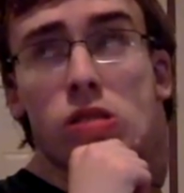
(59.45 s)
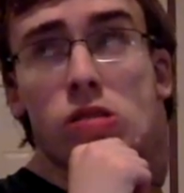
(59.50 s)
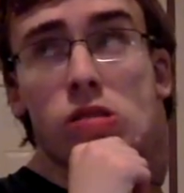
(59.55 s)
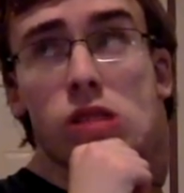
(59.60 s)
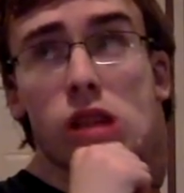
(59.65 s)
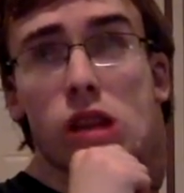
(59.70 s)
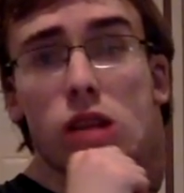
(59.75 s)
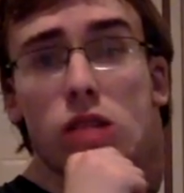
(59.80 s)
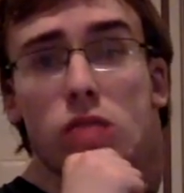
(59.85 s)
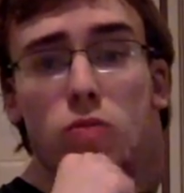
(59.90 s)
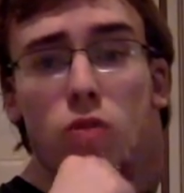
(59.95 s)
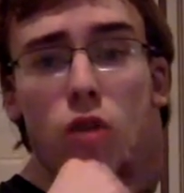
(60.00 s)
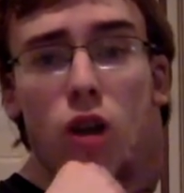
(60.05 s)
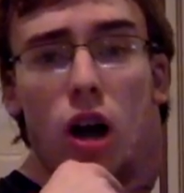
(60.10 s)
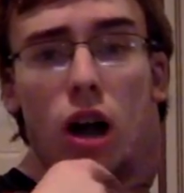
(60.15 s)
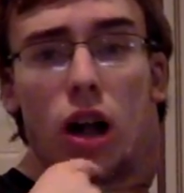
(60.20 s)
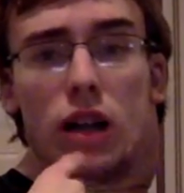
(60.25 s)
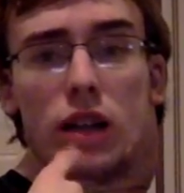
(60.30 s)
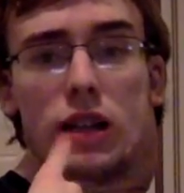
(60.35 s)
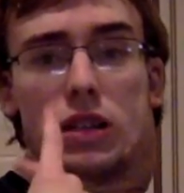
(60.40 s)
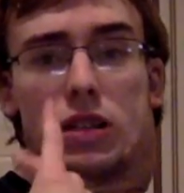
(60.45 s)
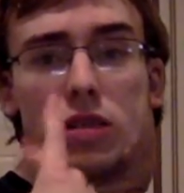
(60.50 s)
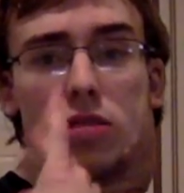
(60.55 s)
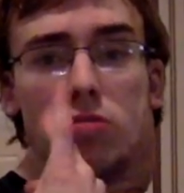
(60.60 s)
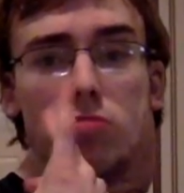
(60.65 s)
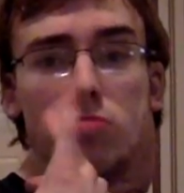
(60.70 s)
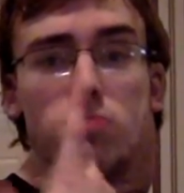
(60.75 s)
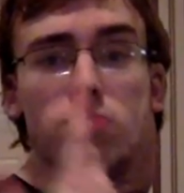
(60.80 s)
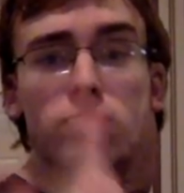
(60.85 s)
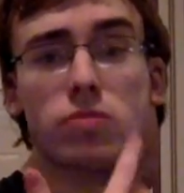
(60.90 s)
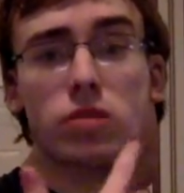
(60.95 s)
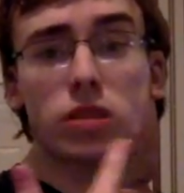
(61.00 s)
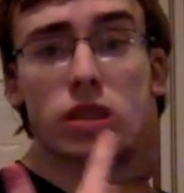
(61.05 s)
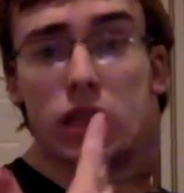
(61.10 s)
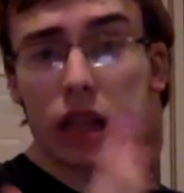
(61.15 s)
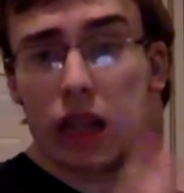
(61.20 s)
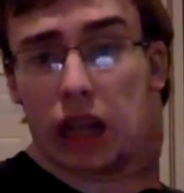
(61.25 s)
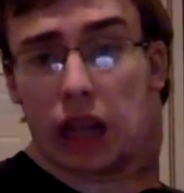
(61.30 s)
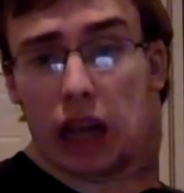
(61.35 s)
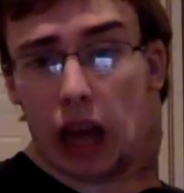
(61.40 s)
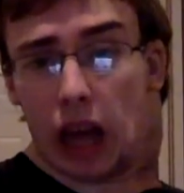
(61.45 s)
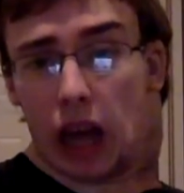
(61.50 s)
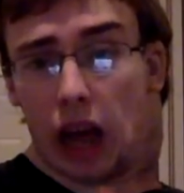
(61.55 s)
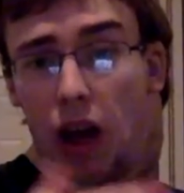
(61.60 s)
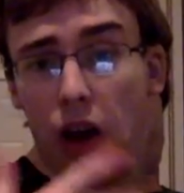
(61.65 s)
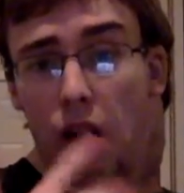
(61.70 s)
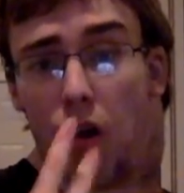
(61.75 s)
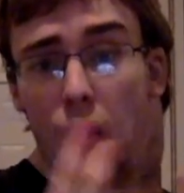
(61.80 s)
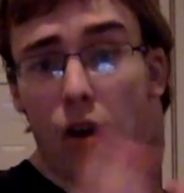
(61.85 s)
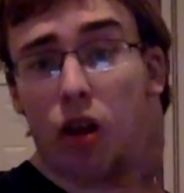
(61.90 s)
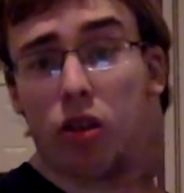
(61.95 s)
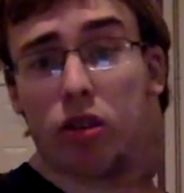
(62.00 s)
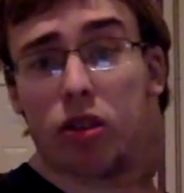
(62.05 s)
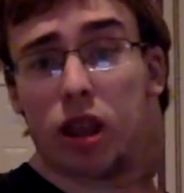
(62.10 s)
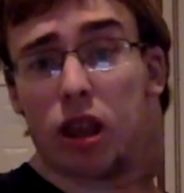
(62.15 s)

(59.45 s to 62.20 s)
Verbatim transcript: Yeah, what? Yeah,